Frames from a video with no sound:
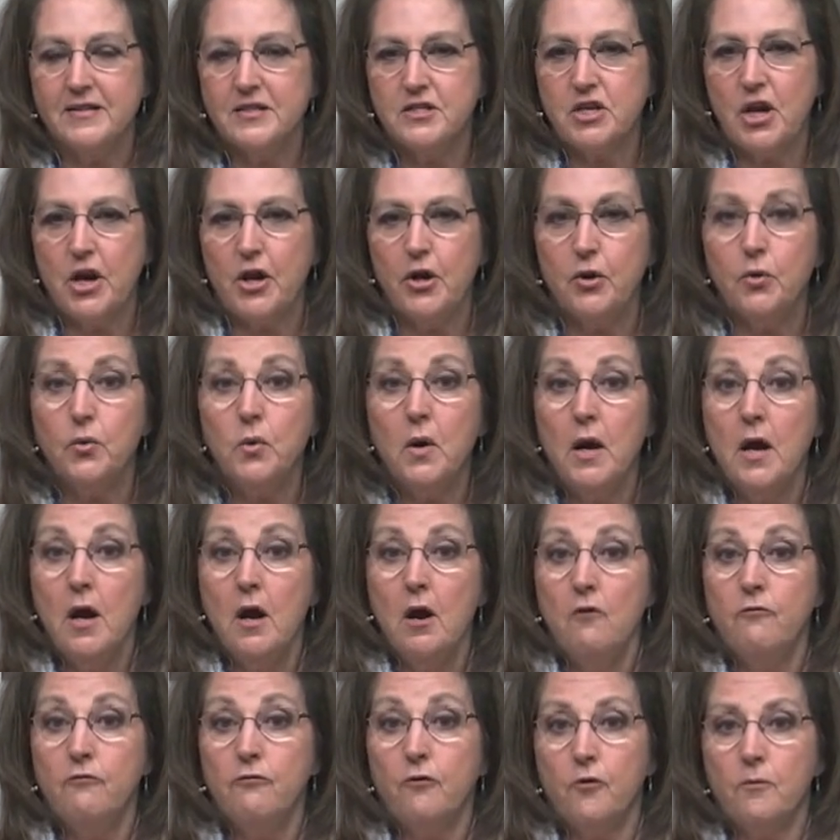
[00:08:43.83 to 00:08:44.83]
So
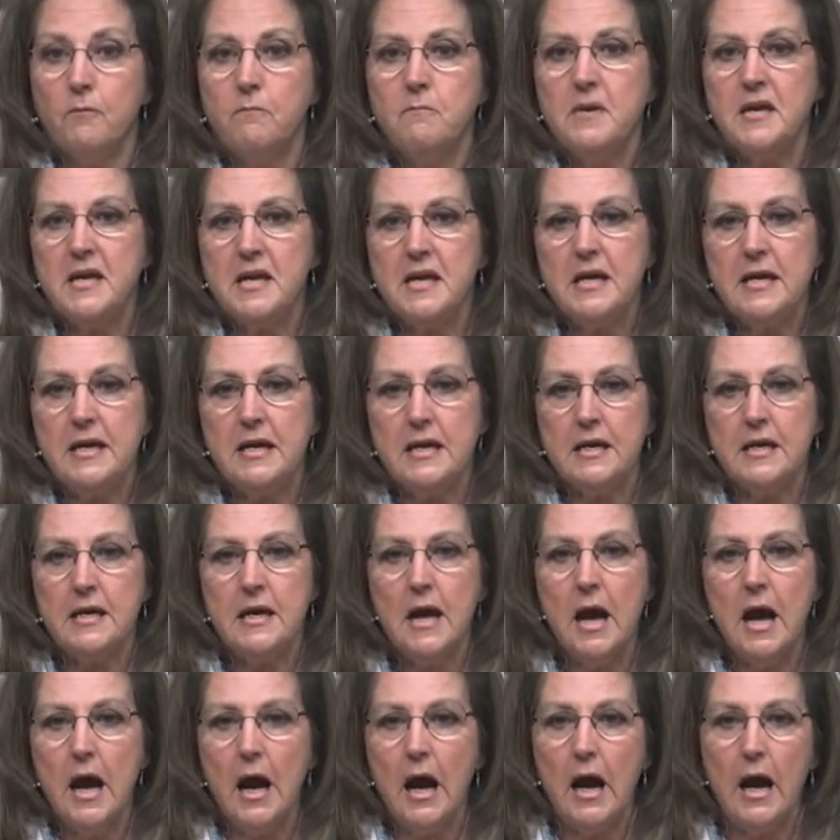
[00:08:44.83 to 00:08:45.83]
for me,
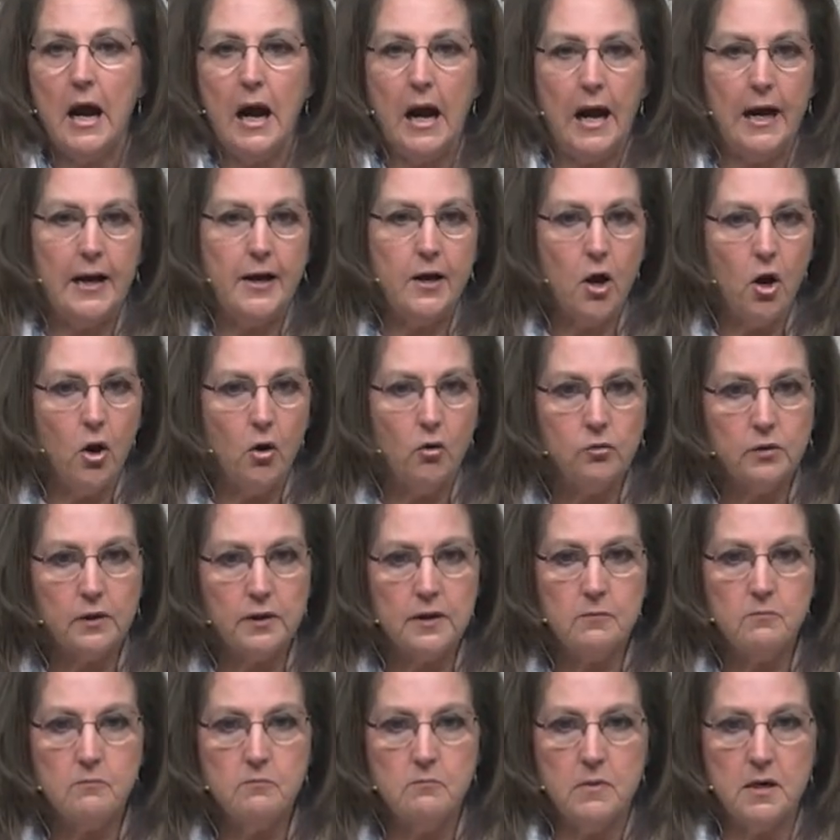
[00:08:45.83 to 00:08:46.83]
I
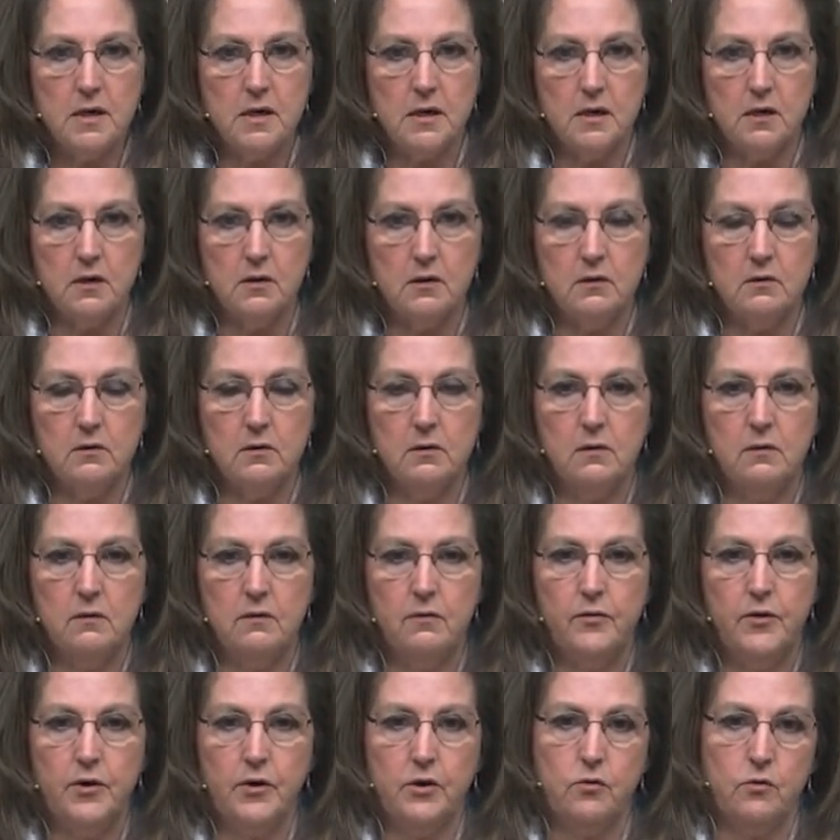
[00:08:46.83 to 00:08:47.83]
only mill
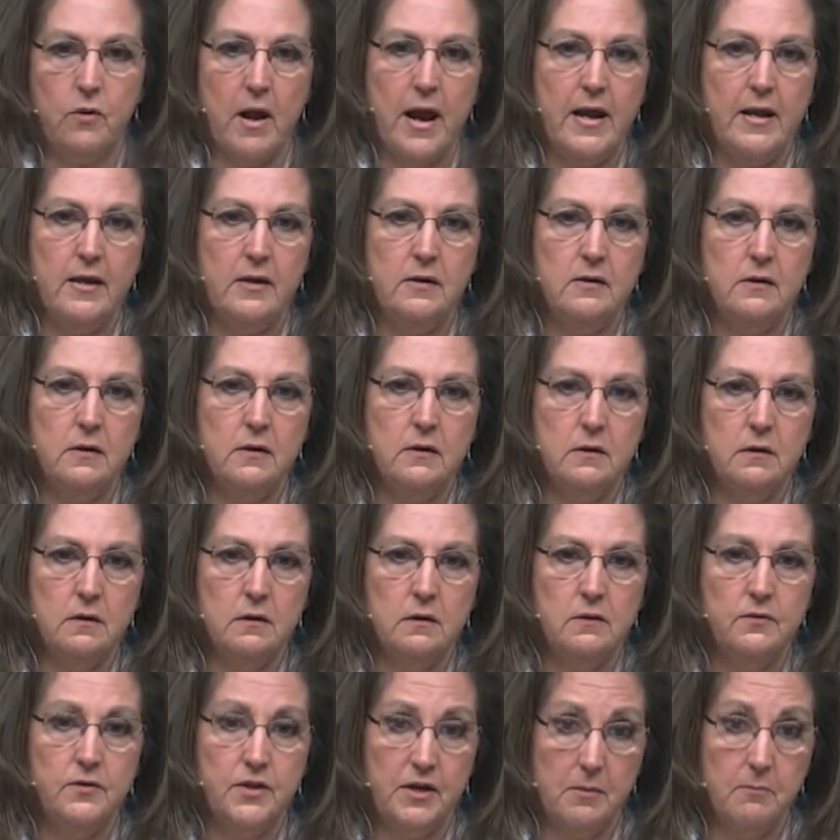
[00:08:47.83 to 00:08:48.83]
the grain,
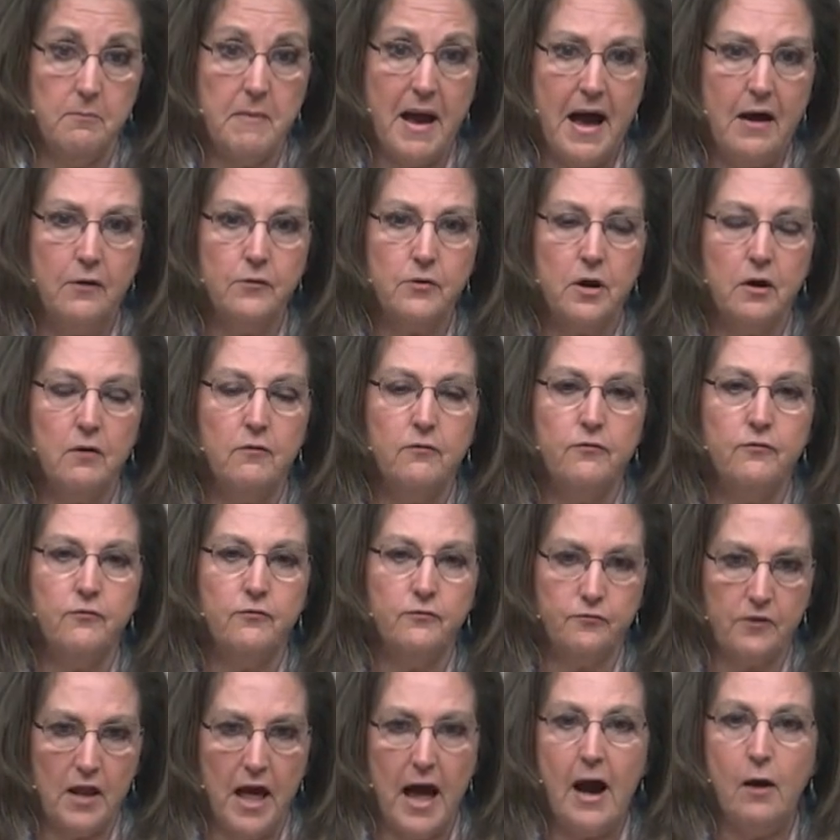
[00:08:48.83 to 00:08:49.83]
the amount of
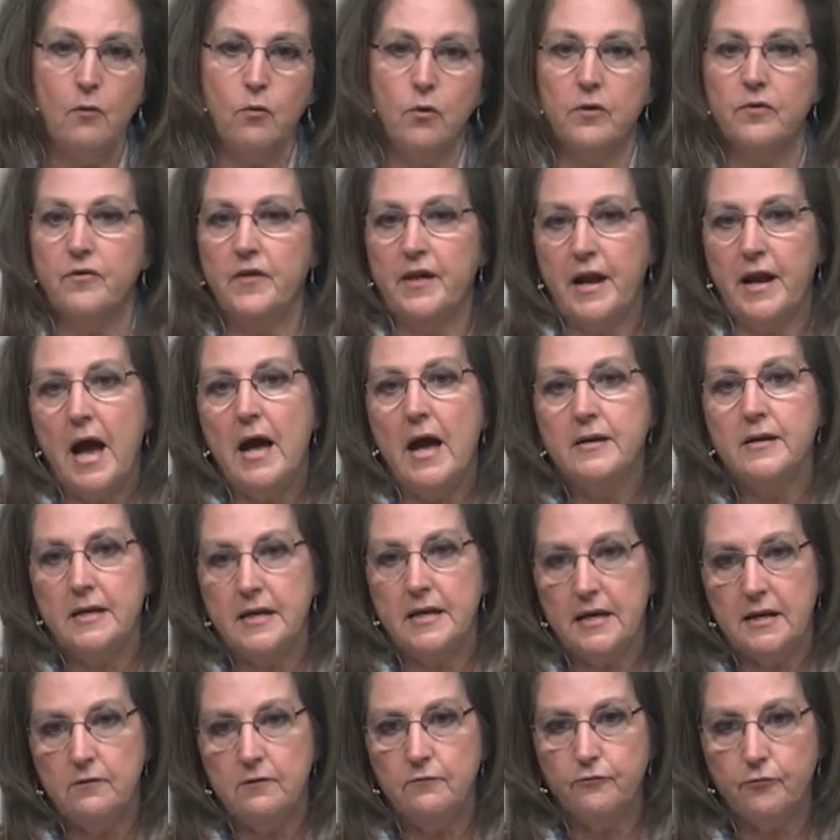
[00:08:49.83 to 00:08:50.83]
flour that I
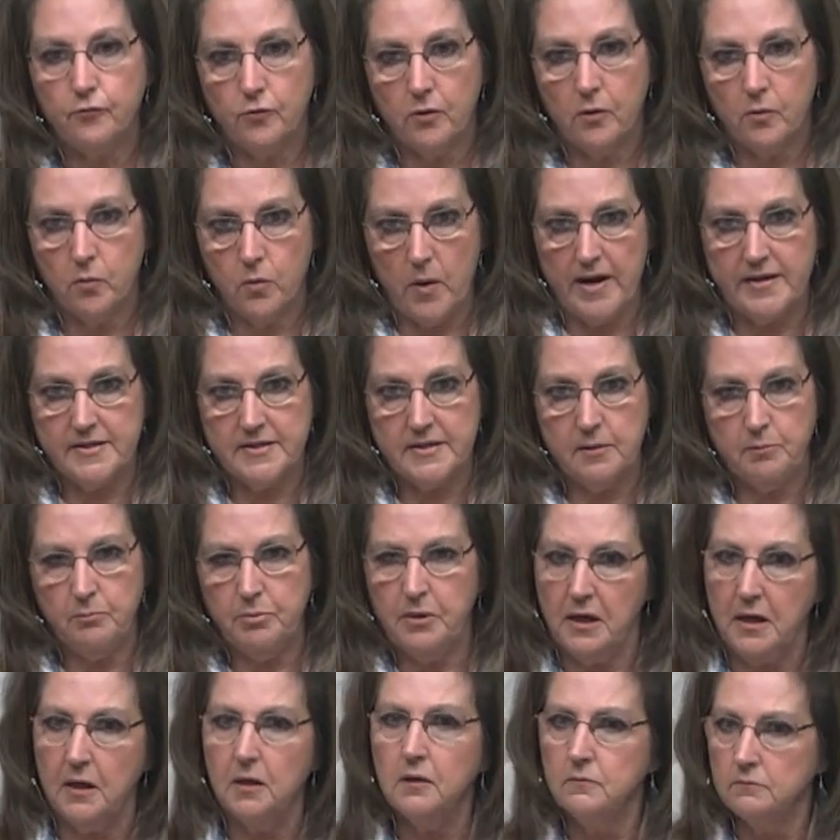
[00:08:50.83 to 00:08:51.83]
need for a
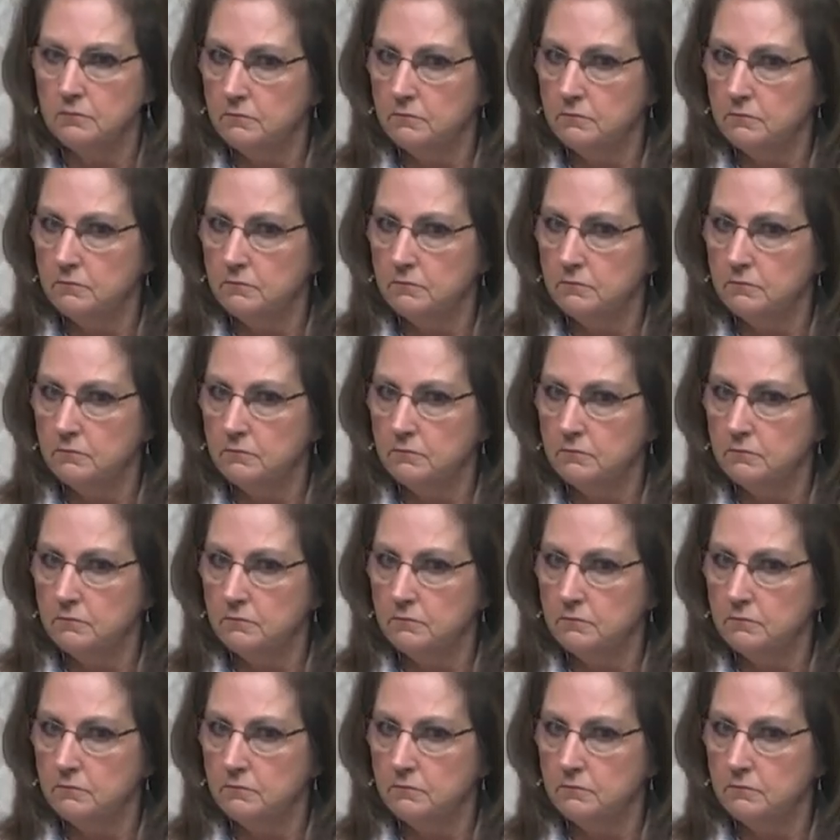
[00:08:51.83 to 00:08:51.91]
recipe.